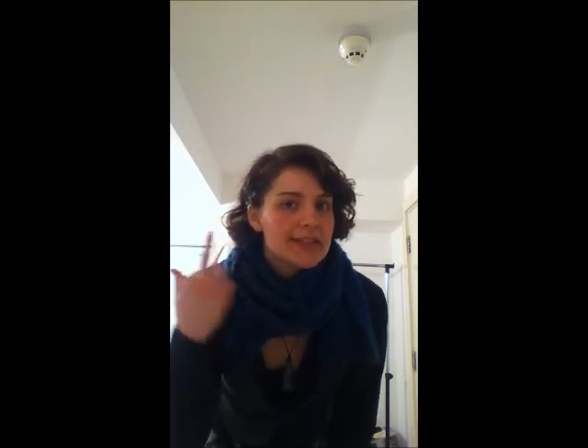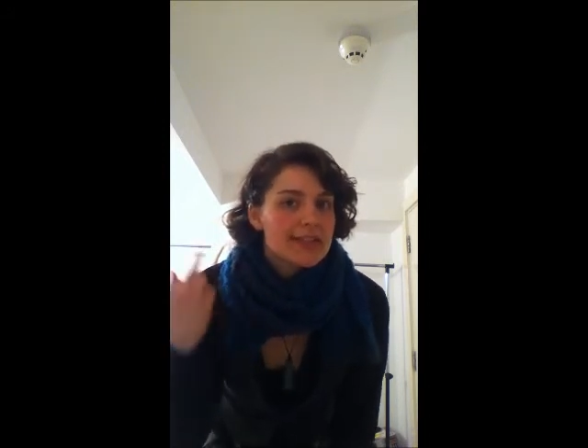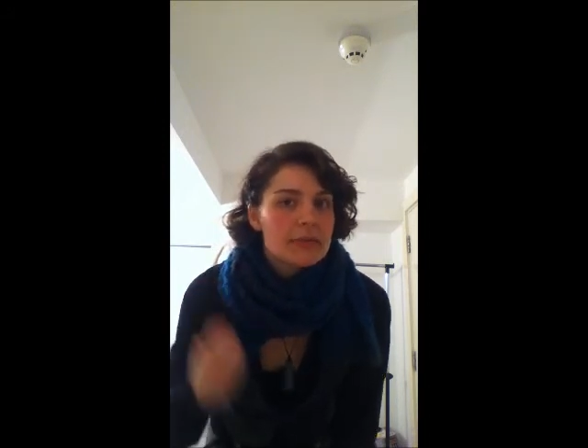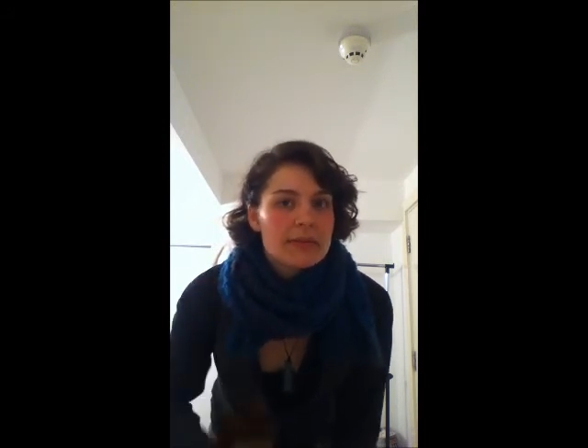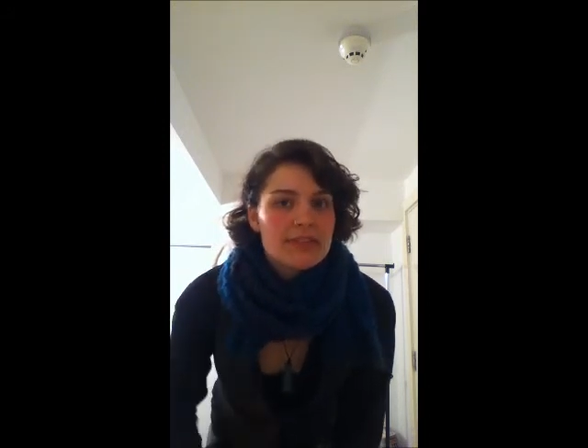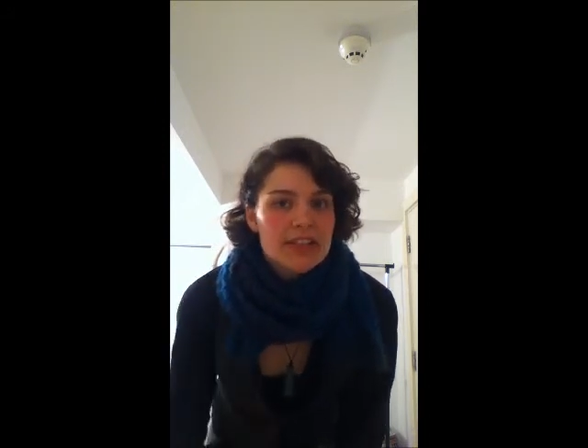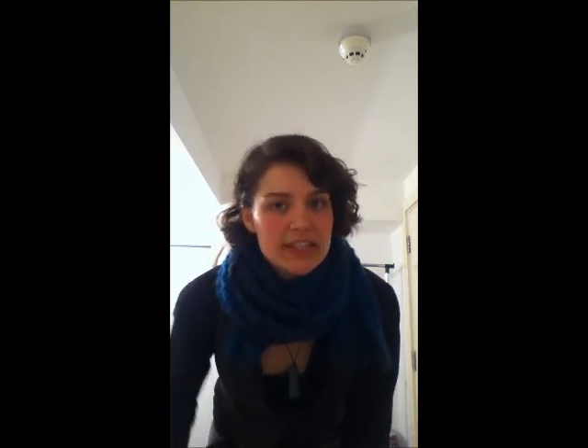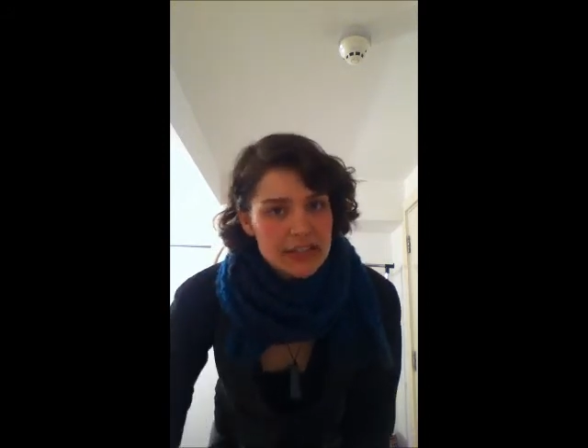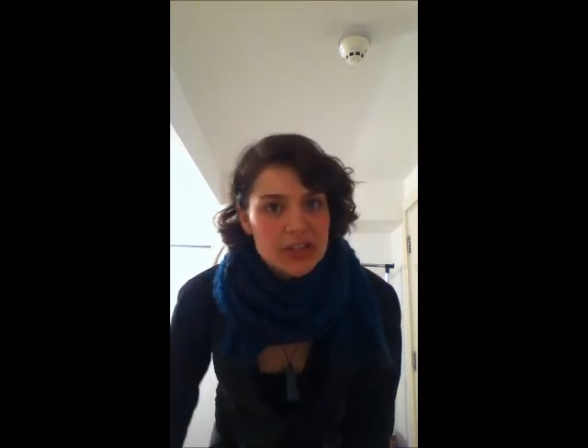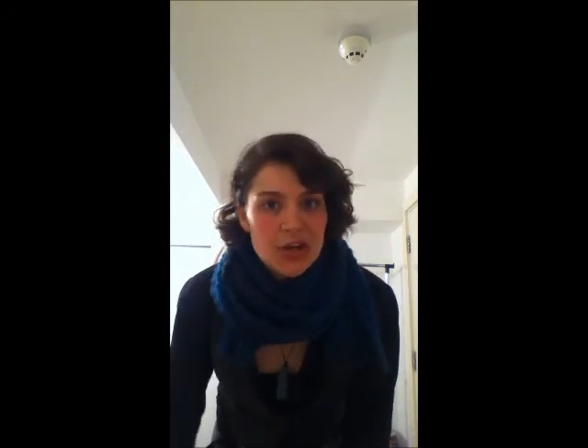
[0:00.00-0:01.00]
because it's going to be for
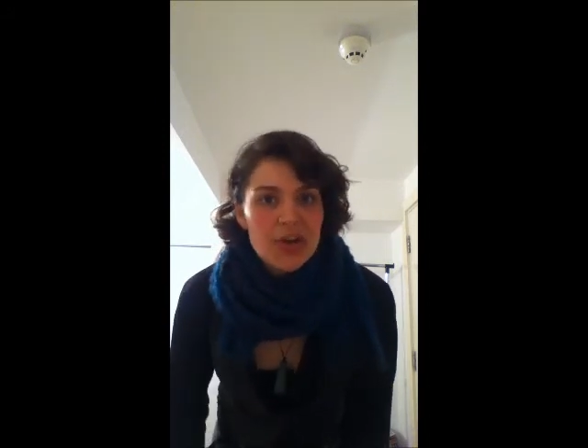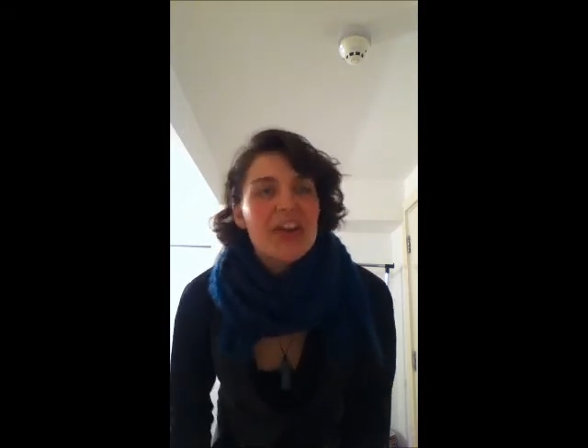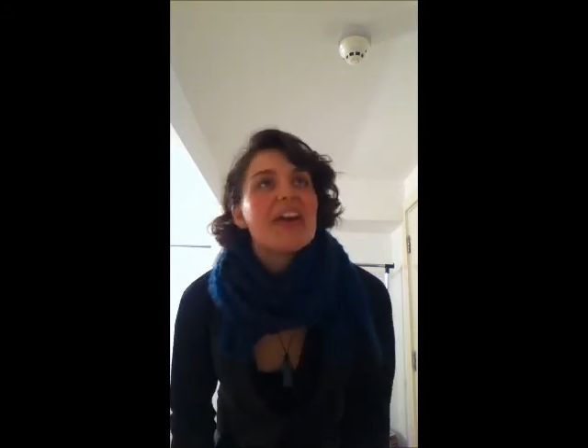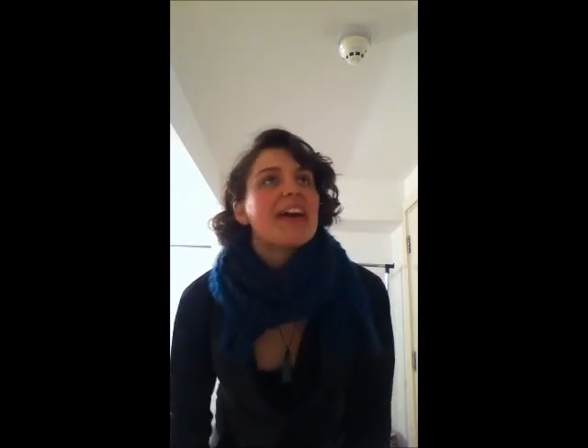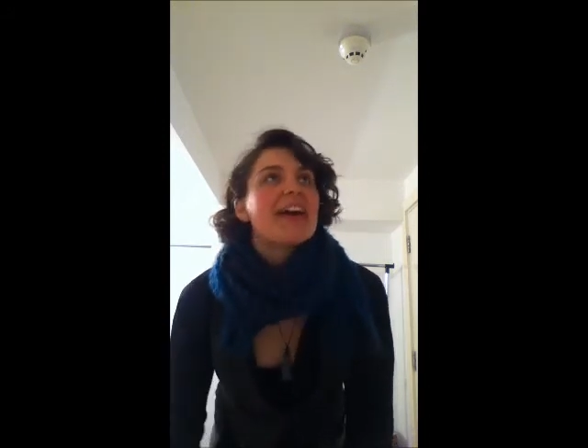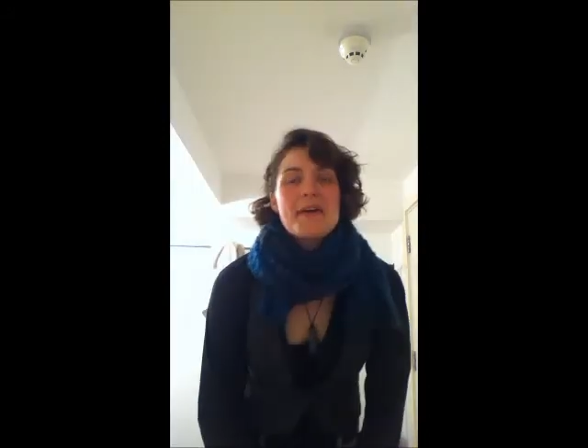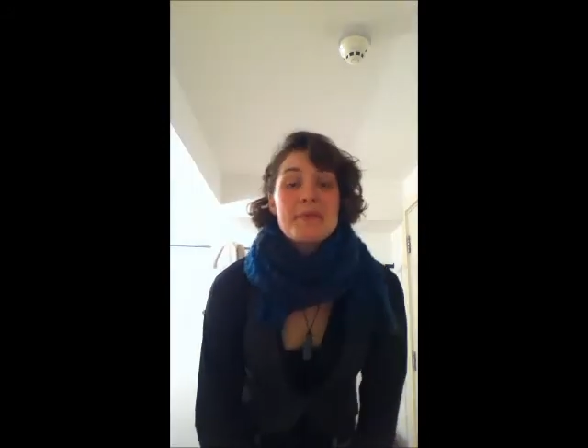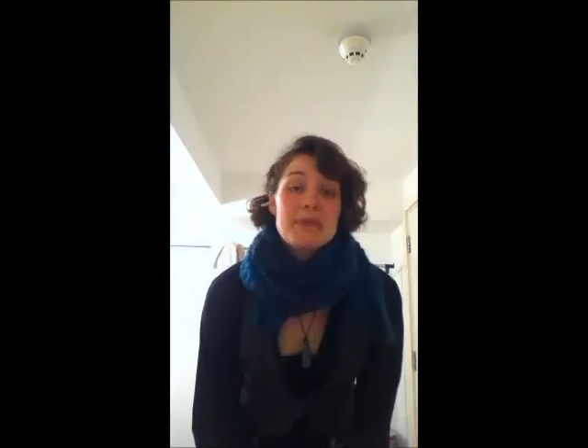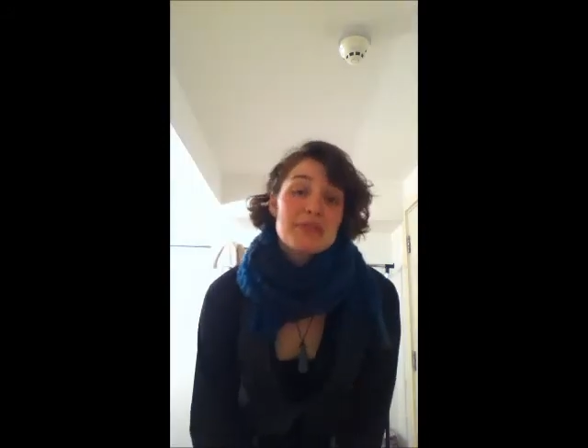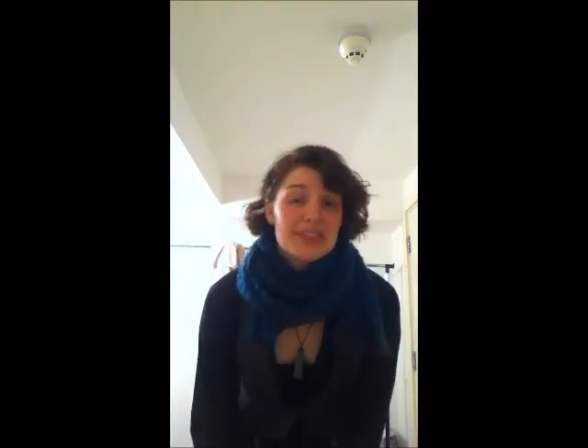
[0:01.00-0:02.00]
a kids show. I
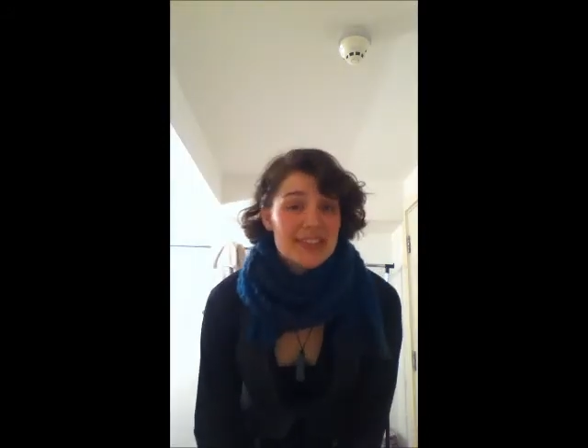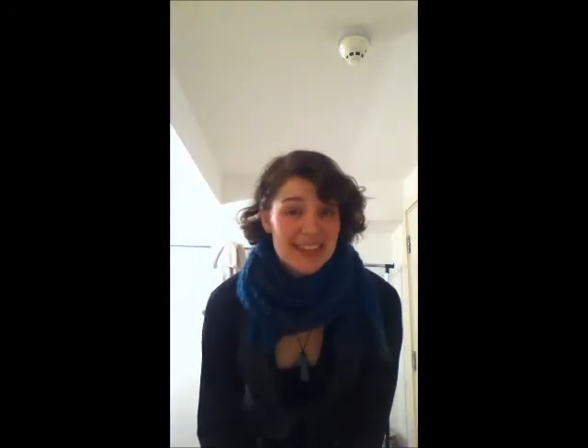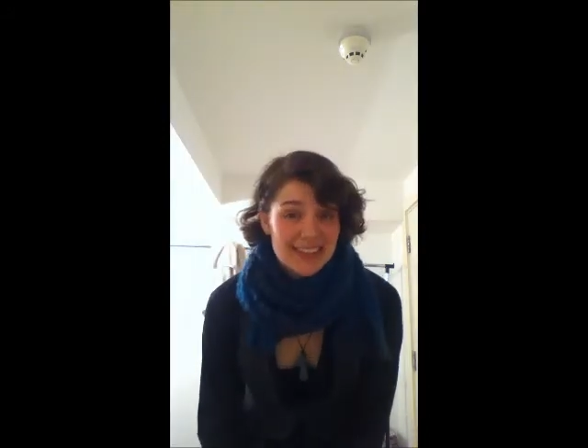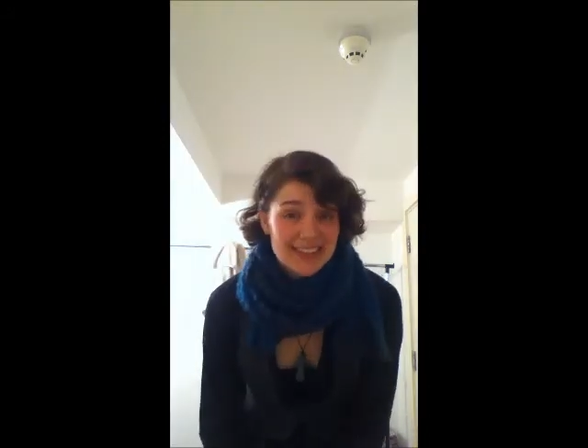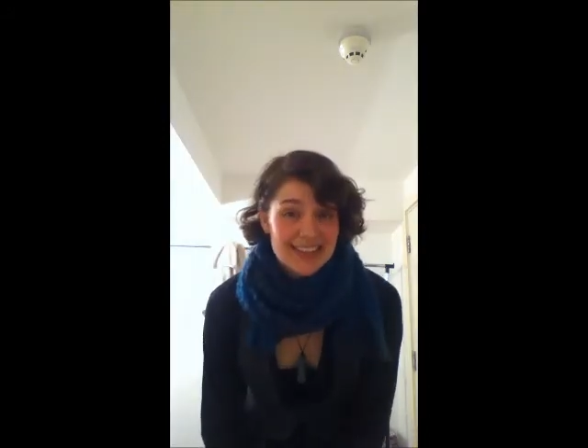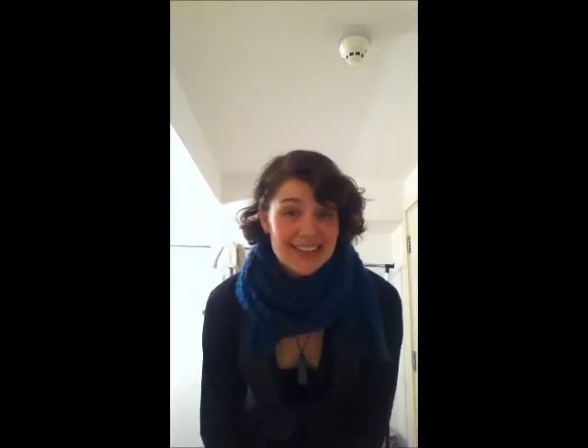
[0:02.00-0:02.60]
hope you enjoyed that,